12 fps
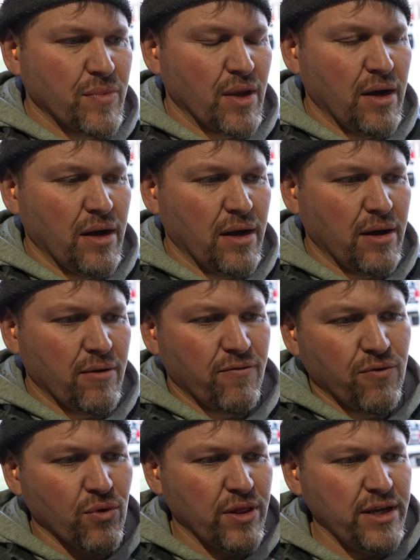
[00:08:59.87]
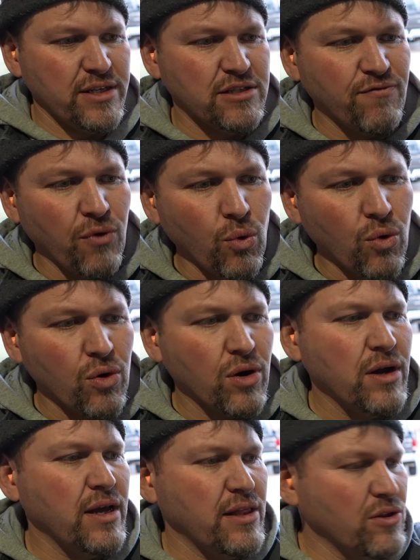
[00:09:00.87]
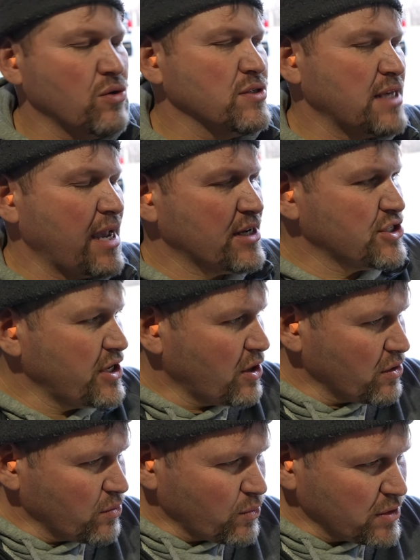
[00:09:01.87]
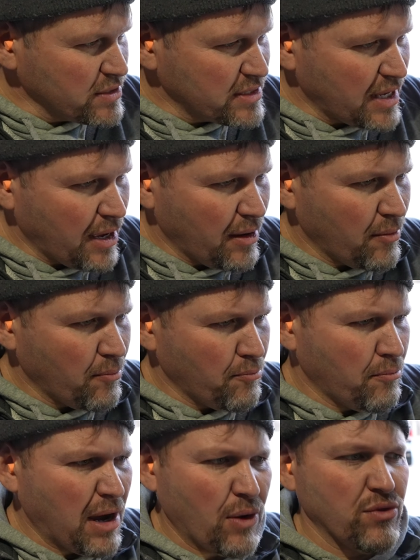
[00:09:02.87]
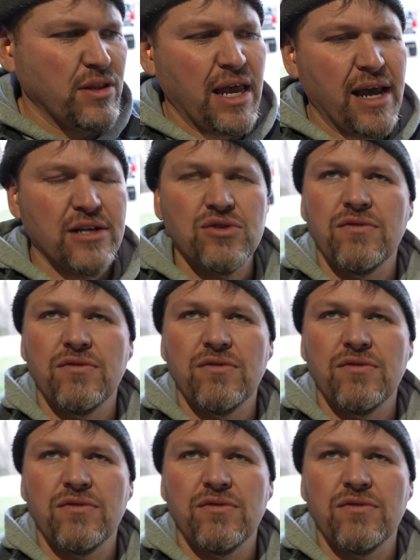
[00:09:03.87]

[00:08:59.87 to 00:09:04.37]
for these 4, and those actually are the ones that mount the actual